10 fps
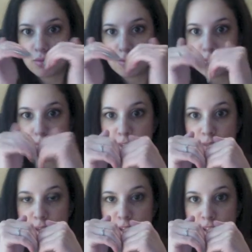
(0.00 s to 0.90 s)
whoop, with the
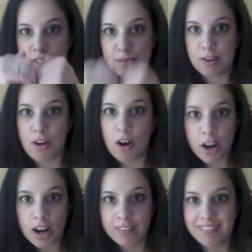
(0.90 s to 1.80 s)
pages to make a
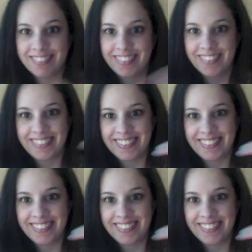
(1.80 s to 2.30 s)
heart. And